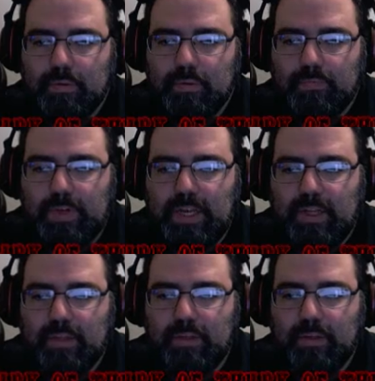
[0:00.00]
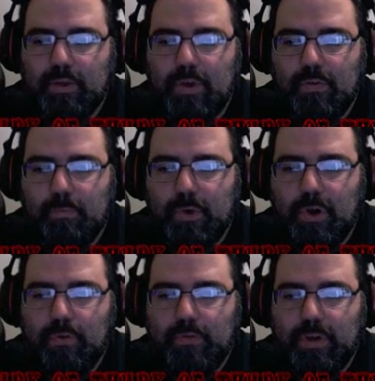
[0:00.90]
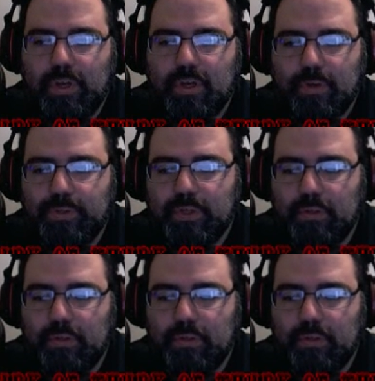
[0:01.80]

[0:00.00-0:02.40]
Vala, you have a bow, fucking use it.